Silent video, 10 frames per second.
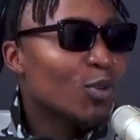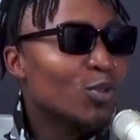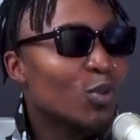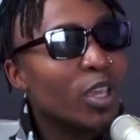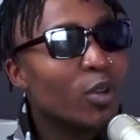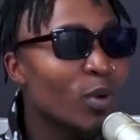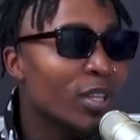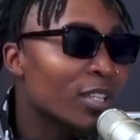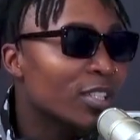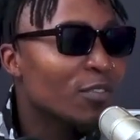Yeah. You know? So
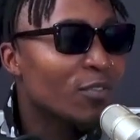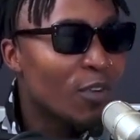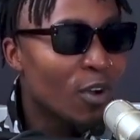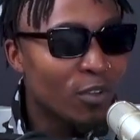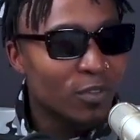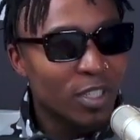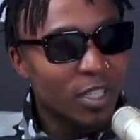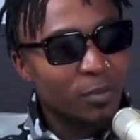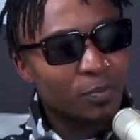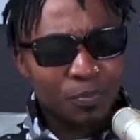anyone that's
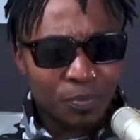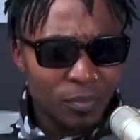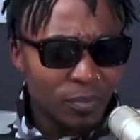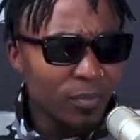involved in